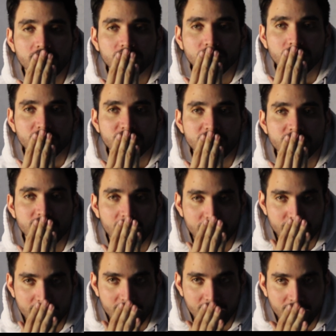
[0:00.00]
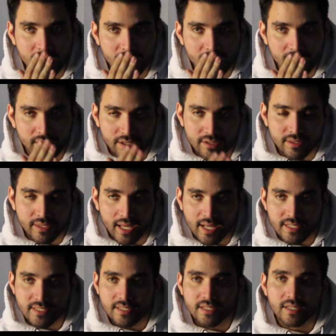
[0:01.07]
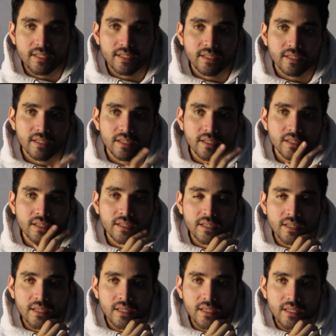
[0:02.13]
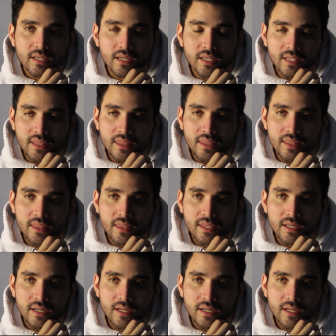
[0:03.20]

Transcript: so she set me in the little desk. And